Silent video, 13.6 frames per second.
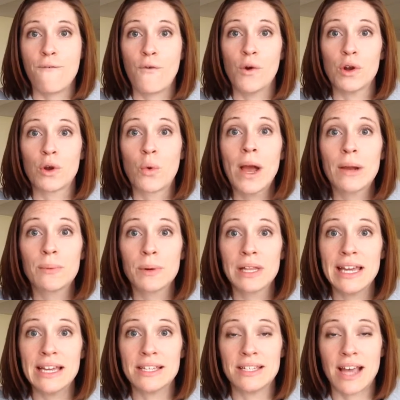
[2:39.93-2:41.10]
for a quick
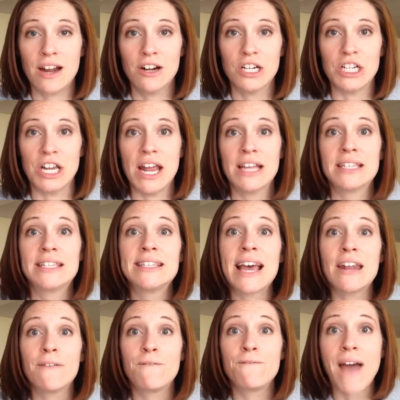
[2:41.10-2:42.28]
release energy
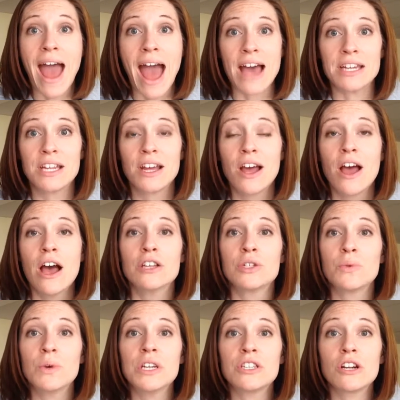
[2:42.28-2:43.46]
instead of fat.
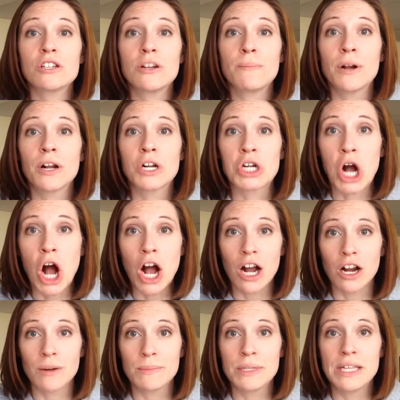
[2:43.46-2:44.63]
So we start to burn
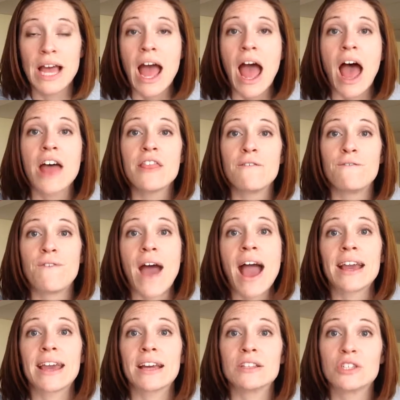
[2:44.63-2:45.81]
carbs and the
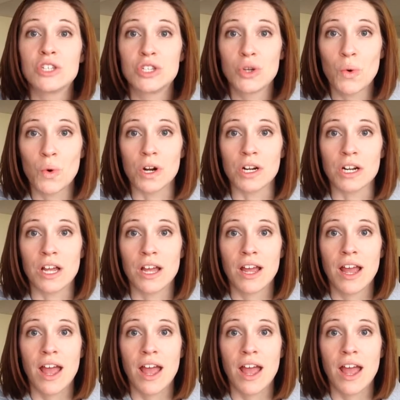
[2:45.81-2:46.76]
fat gets stored.